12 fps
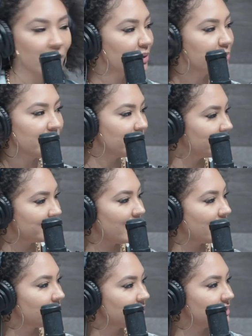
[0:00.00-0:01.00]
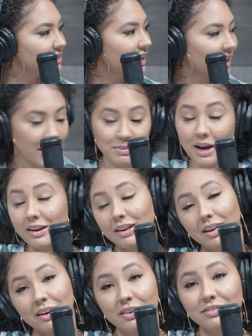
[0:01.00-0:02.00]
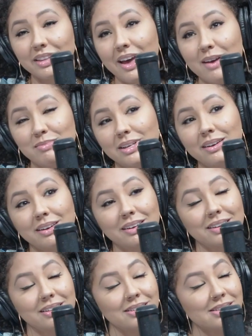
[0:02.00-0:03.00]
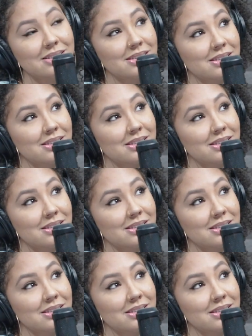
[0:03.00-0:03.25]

$1 billion. I'm not going to get over that because